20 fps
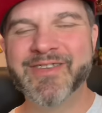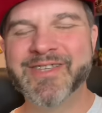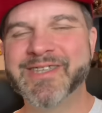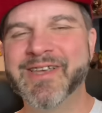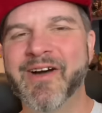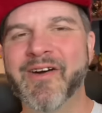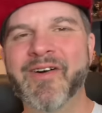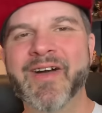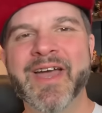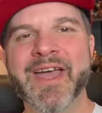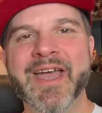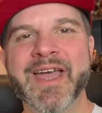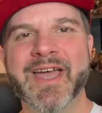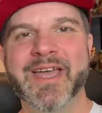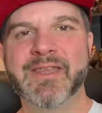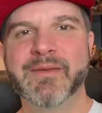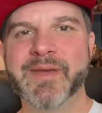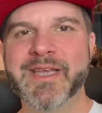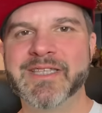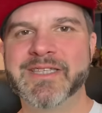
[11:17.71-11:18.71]
So
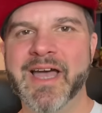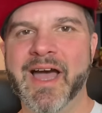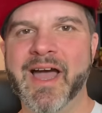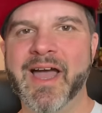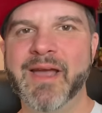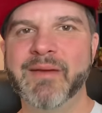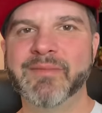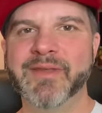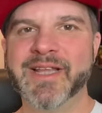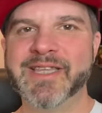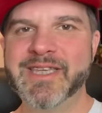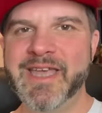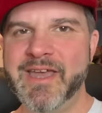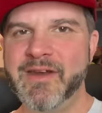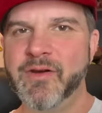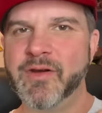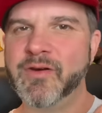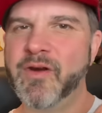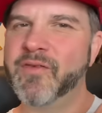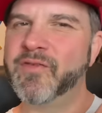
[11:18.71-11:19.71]
in the meantime, let's
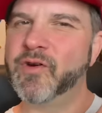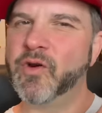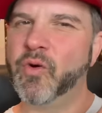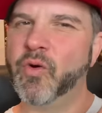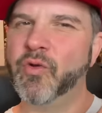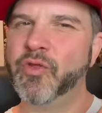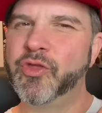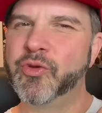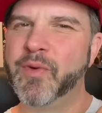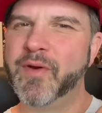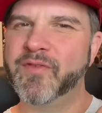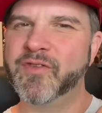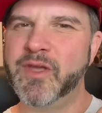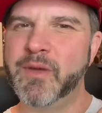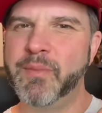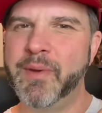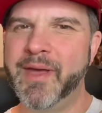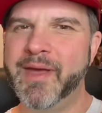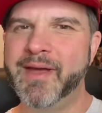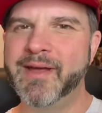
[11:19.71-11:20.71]
head on over to Old Thrifty
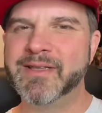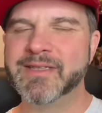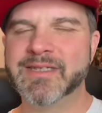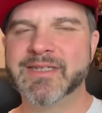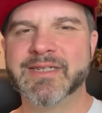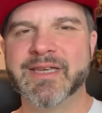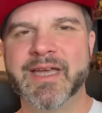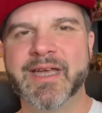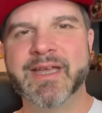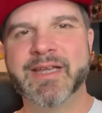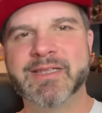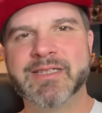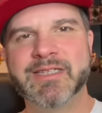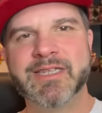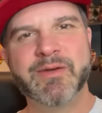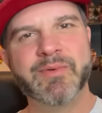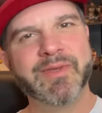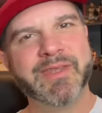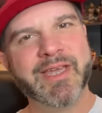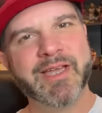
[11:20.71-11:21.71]
Pants and
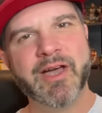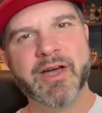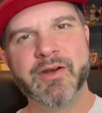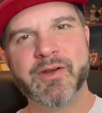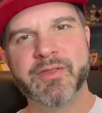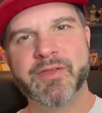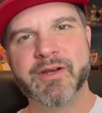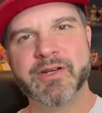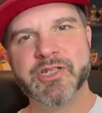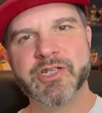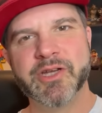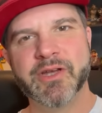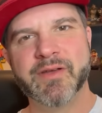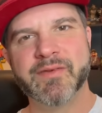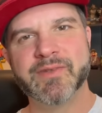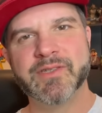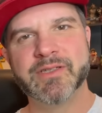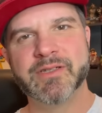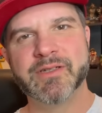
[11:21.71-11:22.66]
see what they got on their shelves.